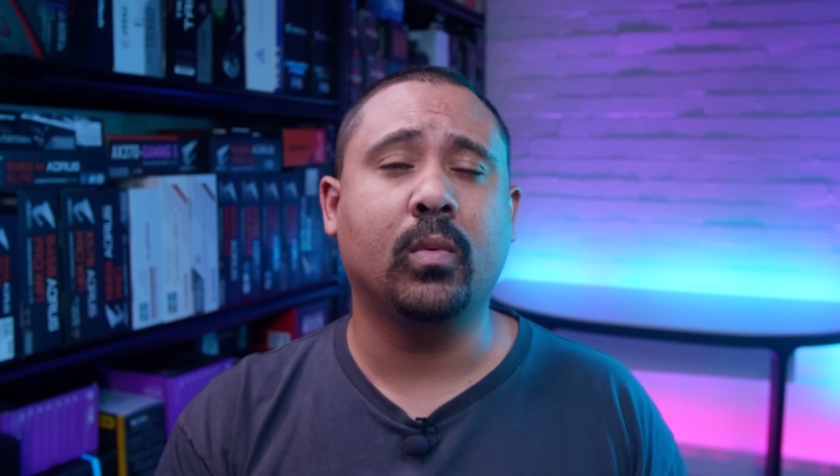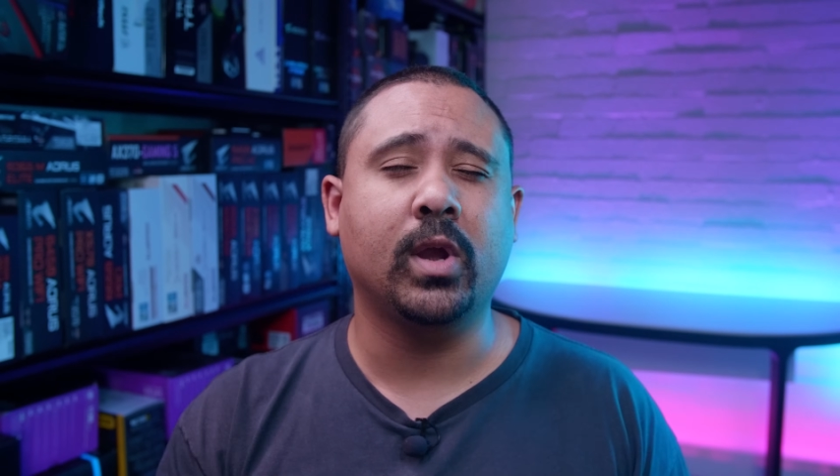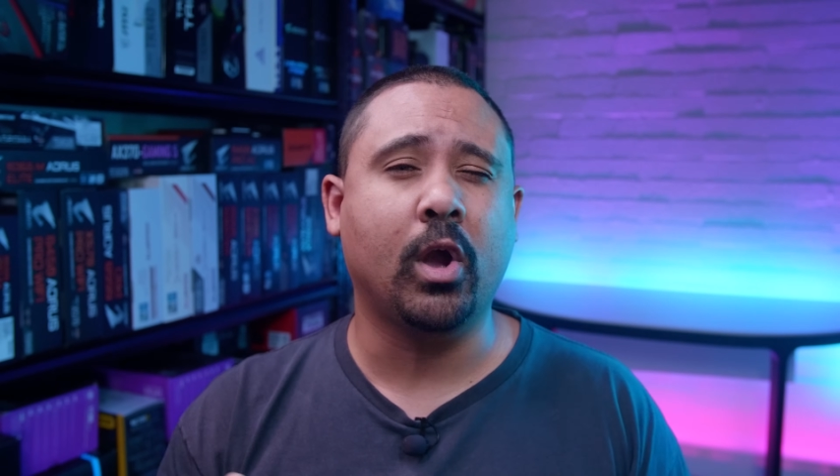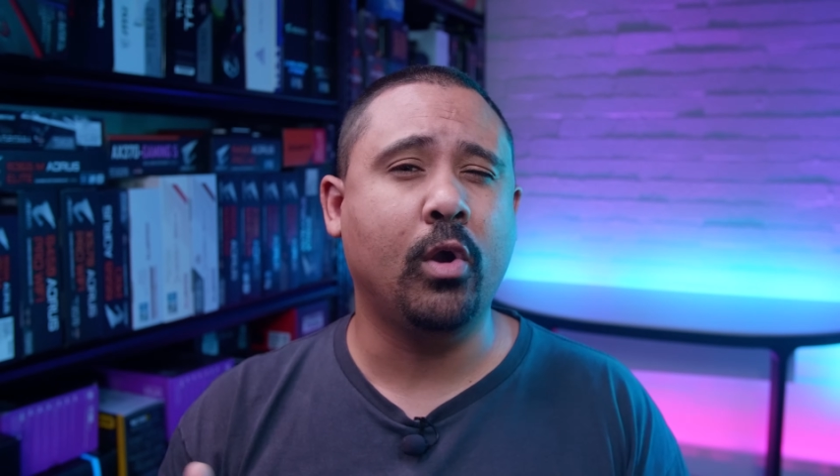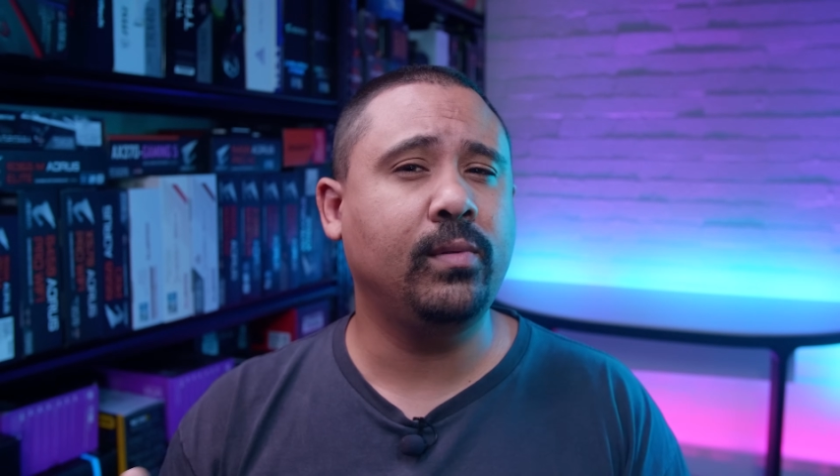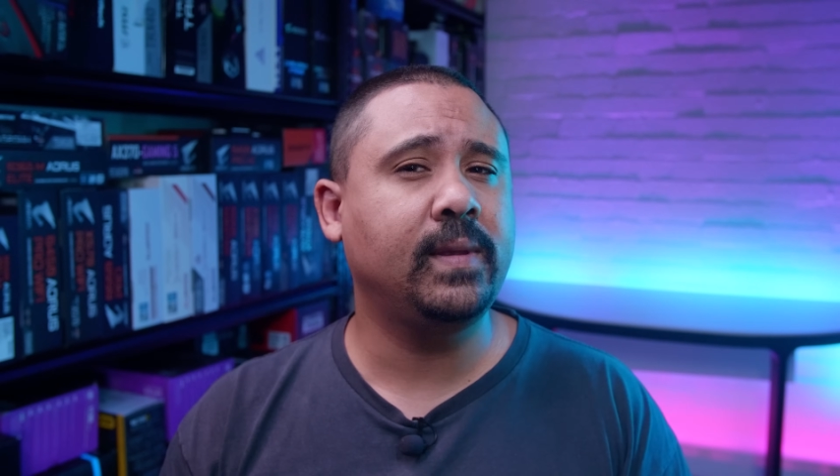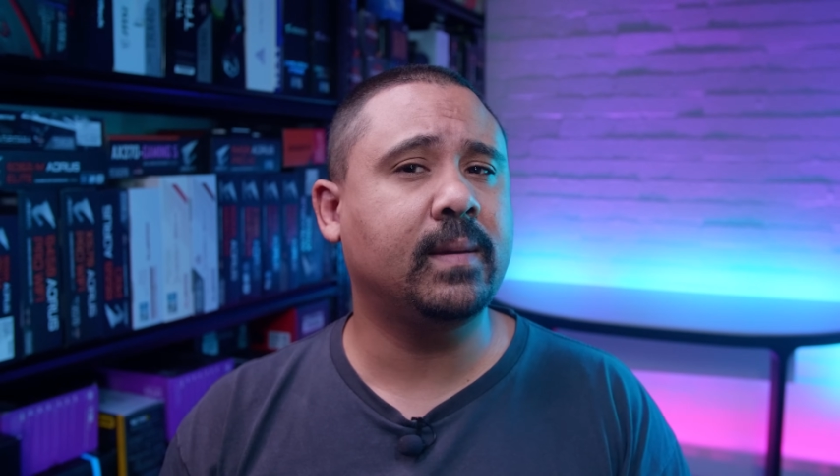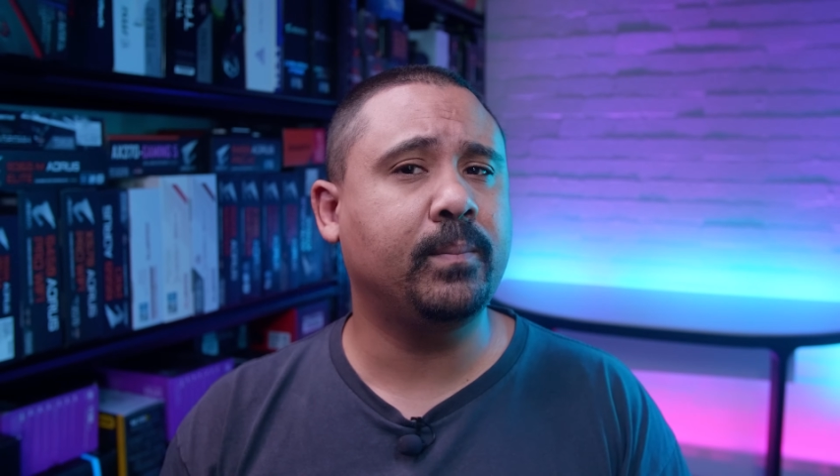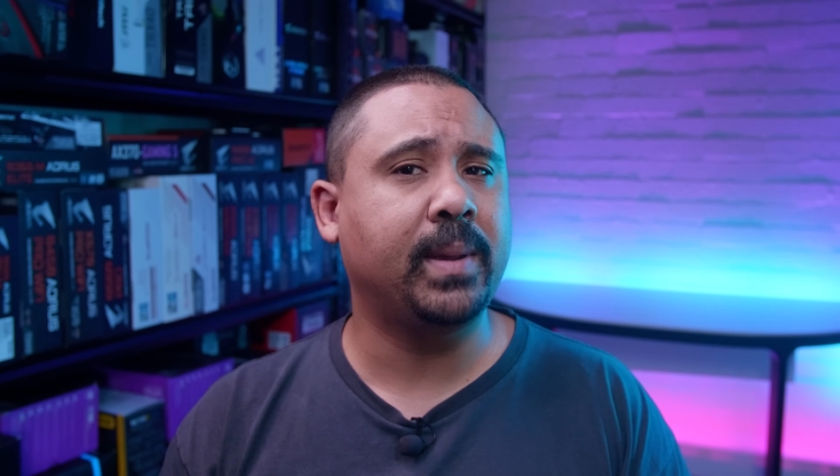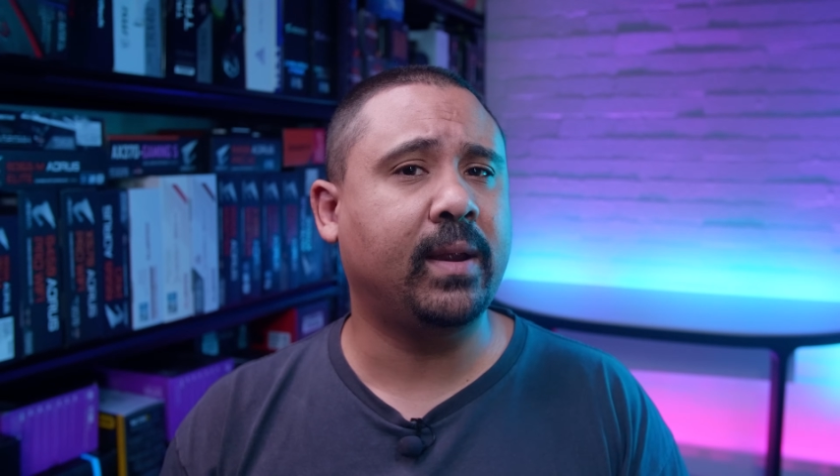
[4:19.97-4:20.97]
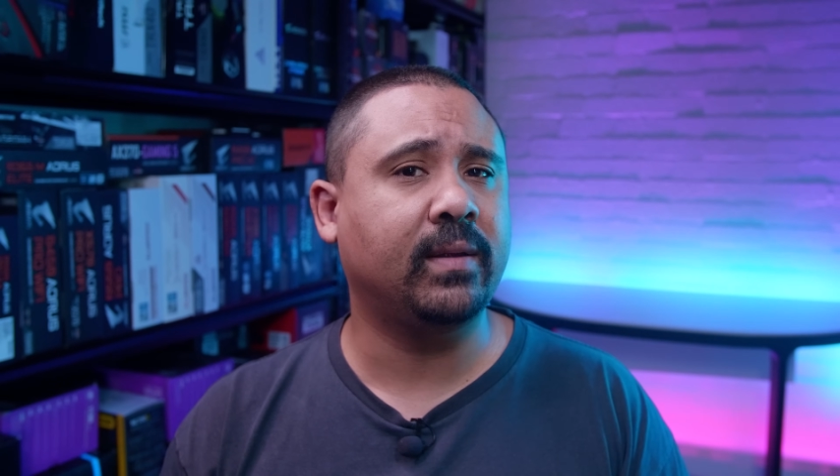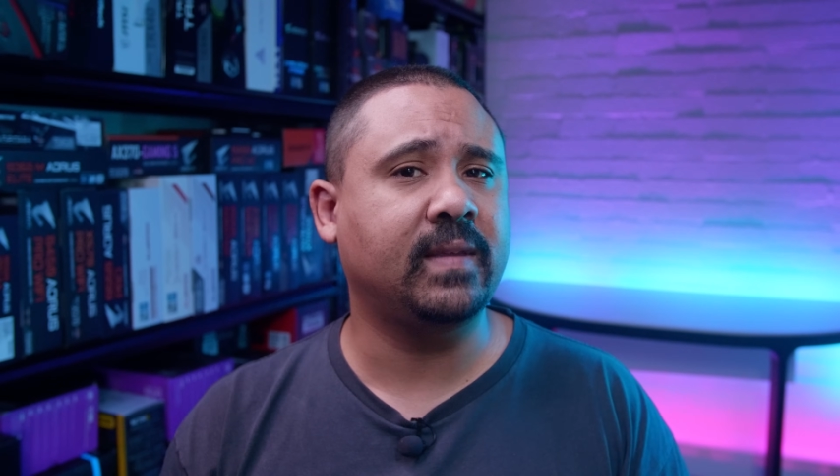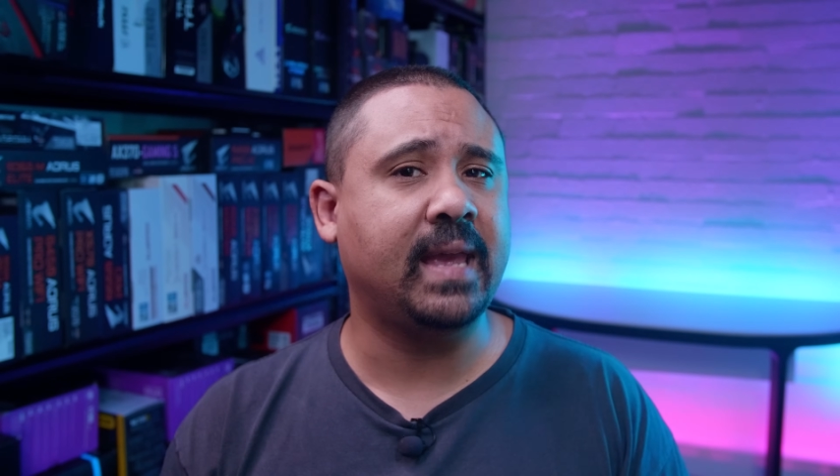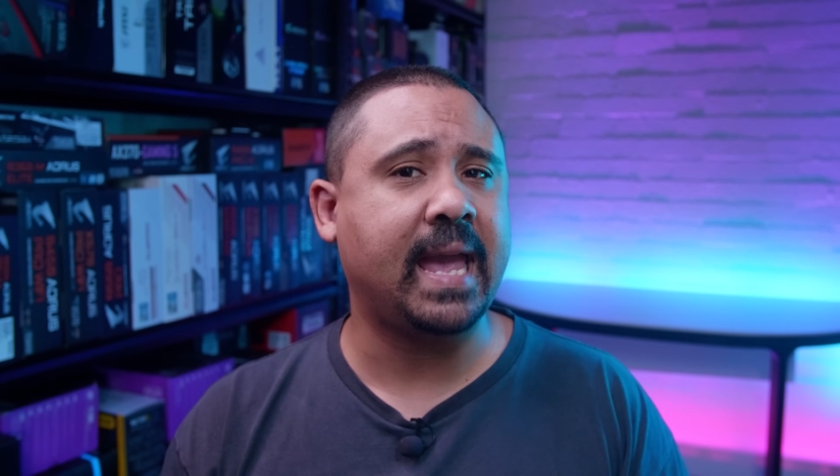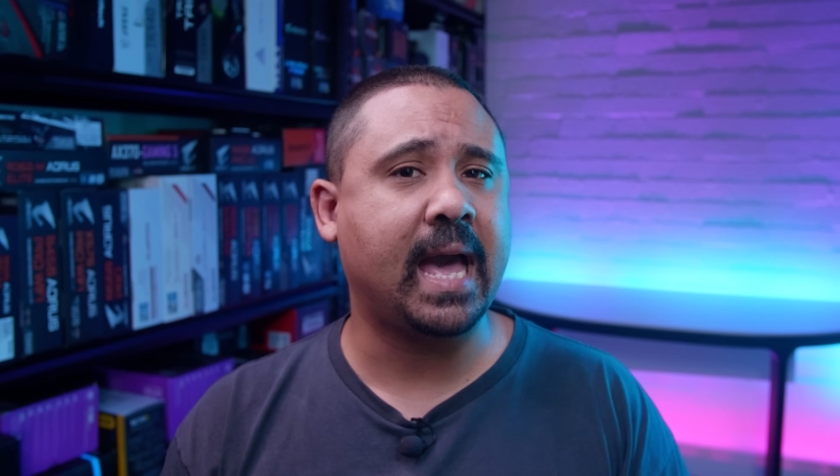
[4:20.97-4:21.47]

We're only comparing the